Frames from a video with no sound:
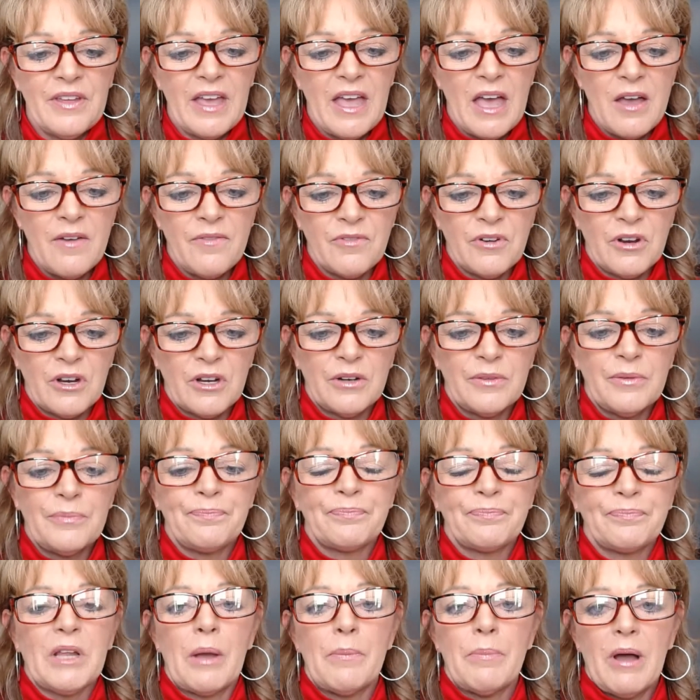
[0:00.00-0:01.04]
effort
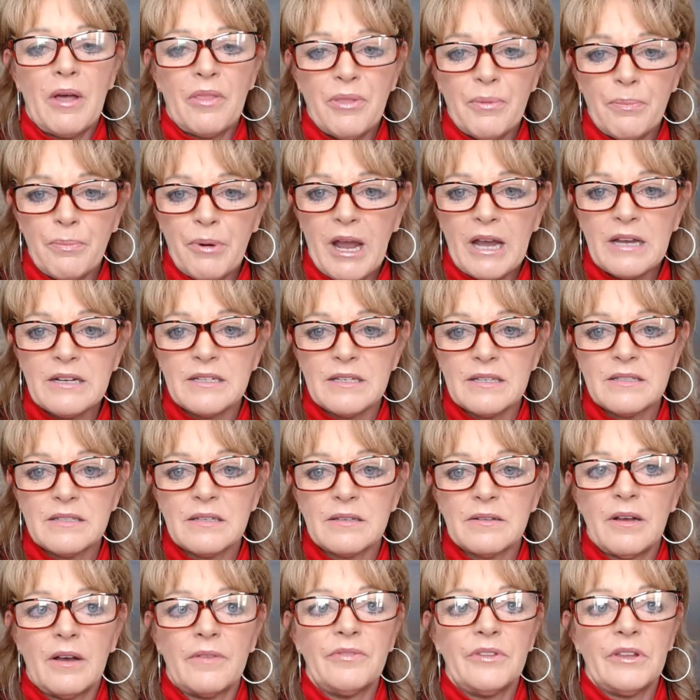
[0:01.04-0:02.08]
about the practice
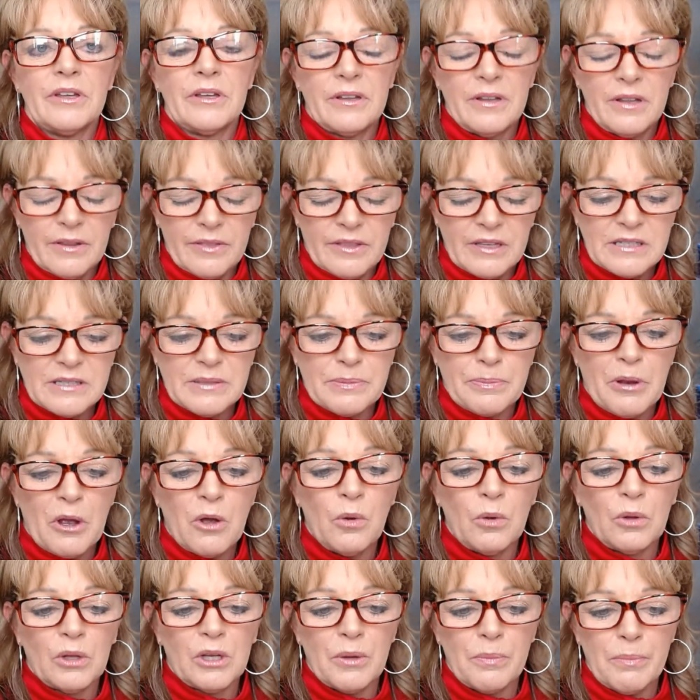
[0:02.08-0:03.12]
of this
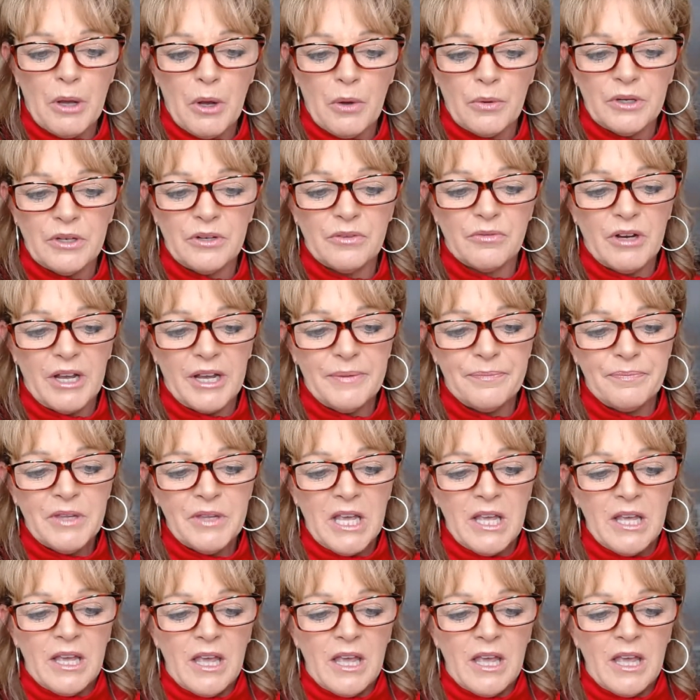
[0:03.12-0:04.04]
whole component, right?